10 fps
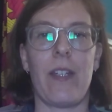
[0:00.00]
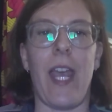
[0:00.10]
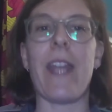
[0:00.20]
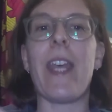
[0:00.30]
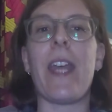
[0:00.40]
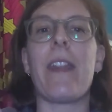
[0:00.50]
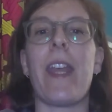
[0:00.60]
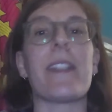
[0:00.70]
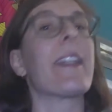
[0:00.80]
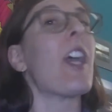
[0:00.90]
And then
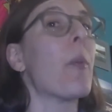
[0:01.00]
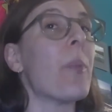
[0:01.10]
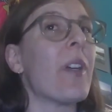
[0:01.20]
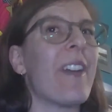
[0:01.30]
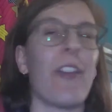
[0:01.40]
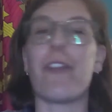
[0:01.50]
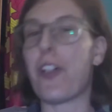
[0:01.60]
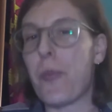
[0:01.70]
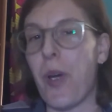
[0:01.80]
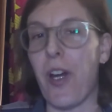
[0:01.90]
they skip the
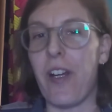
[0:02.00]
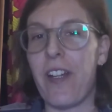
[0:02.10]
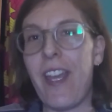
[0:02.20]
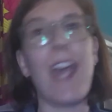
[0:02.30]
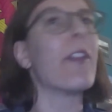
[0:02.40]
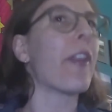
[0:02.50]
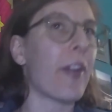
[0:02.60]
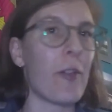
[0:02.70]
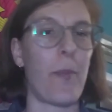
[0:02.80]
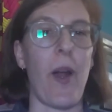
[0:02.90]
first part and the
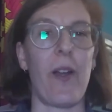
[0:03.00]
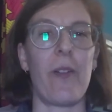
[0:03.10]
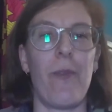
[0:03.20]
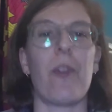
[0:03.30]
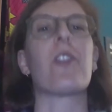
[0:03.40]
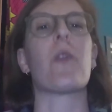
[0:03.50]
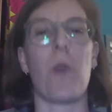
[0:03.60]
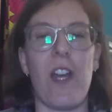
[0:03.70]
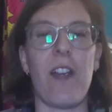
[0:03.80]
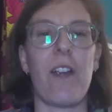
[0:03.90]
third part, which is
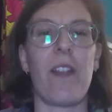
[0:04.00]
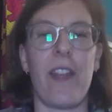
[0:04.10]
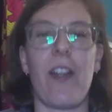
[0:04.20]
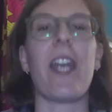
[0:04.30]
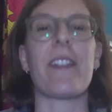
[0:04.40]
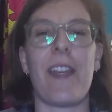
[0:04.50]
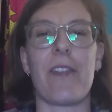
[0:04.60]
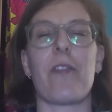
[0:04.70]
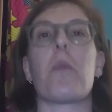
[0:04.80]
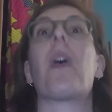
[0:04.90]
where their
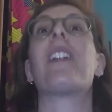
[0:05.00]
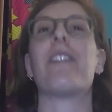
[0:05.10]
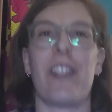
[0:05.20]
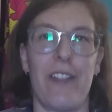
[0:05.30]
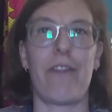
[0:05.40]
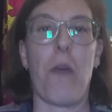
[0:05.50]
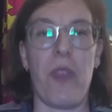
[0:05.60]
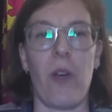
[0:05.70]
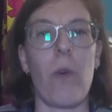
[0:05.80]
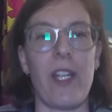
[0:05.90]
ancestors benefited from
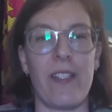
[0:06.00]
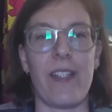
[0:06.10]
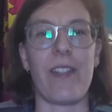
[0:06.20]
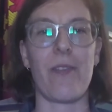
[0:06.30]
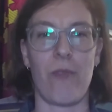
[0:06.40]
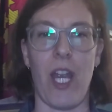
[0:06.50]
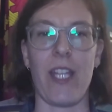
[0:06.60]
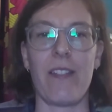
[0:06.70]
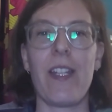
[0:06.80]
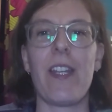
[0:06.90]
their whiteness,
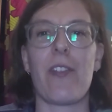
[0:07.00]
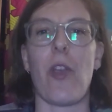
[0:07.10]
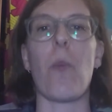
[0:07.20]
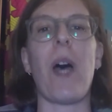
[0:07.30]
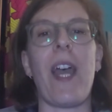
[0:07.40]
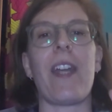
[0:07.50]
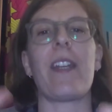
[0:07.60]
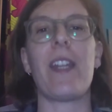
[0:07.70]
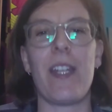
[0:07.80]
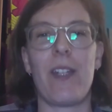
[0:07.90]
right? So
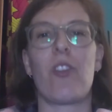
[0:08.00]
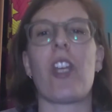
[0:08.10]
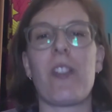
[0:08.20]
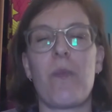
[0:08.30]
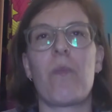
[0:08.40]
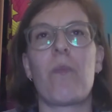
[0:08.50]
by just